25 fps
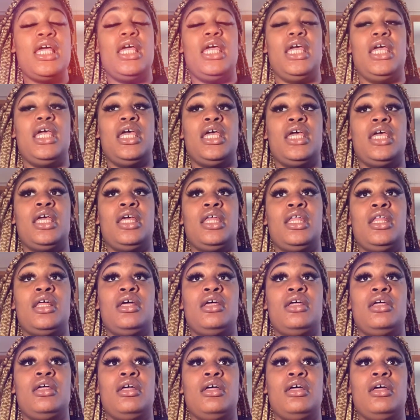and
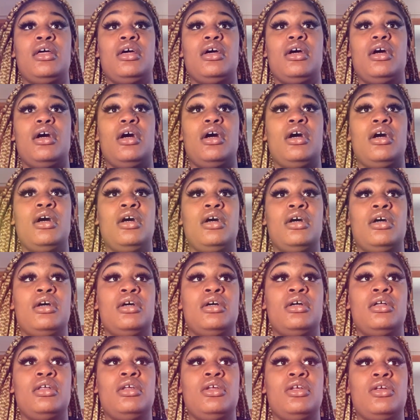
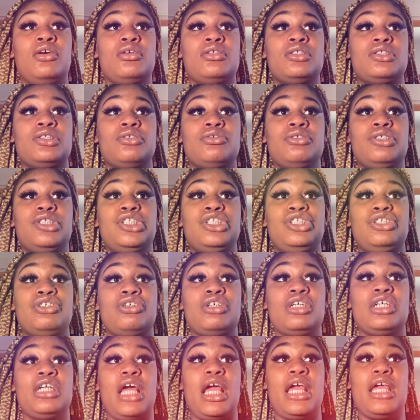long story
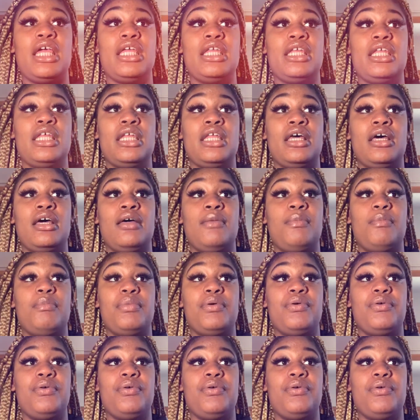short, I ended up